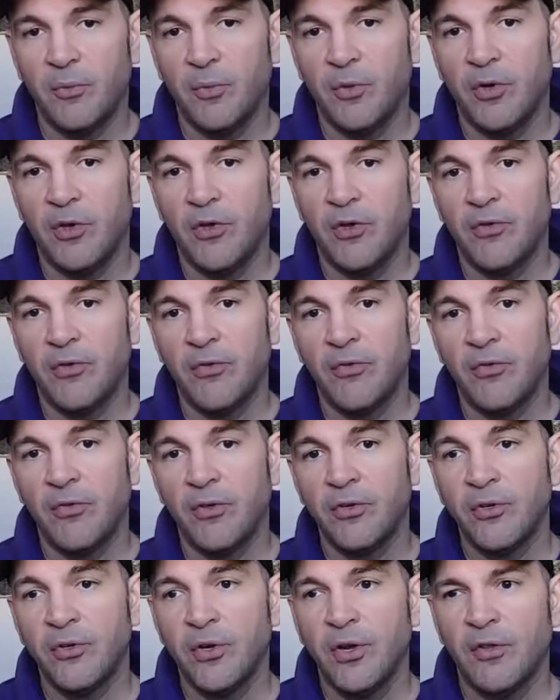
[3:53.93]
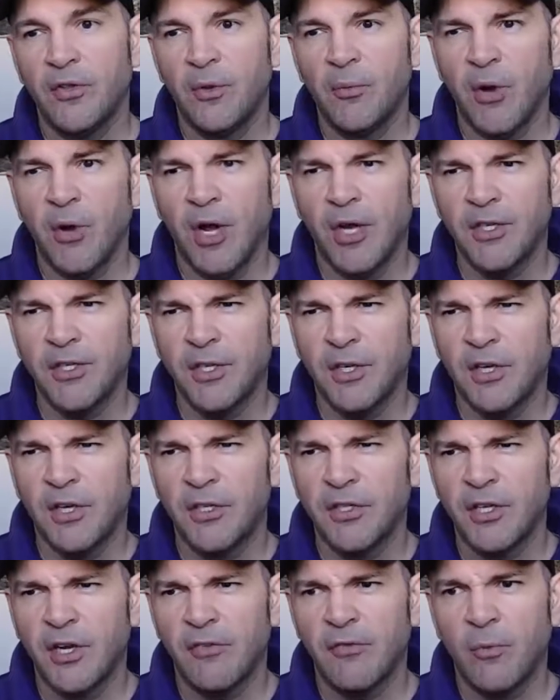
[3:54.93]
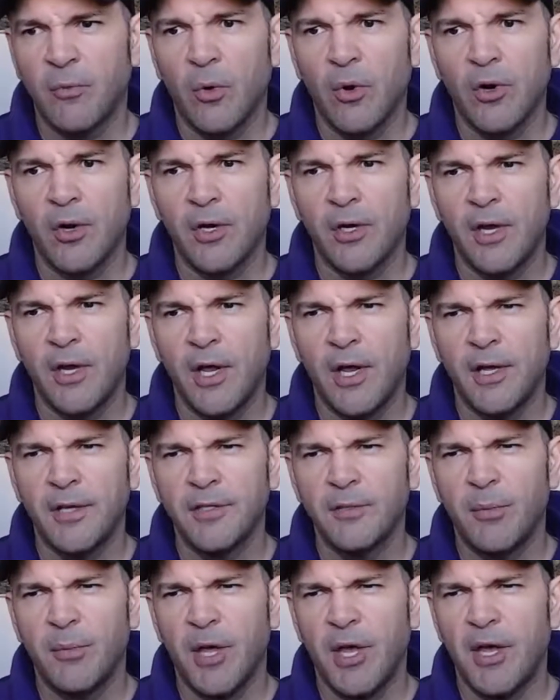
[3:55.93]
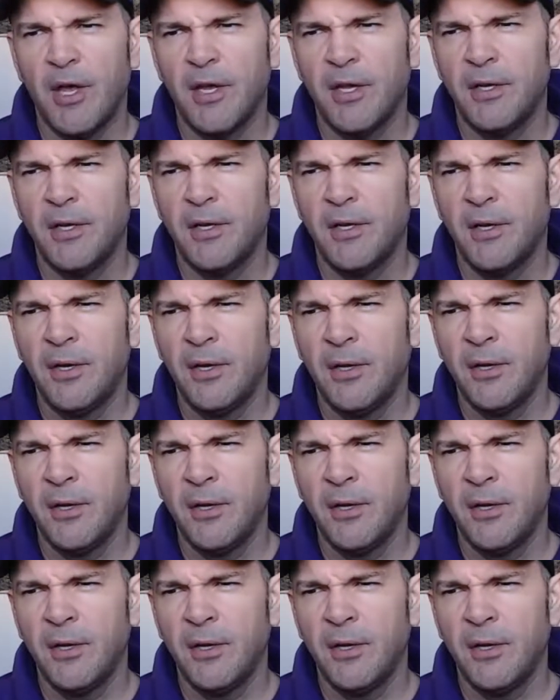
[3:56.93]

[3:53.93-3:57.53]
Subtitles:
with the Do Nothing Project and Jeff Warren, has been,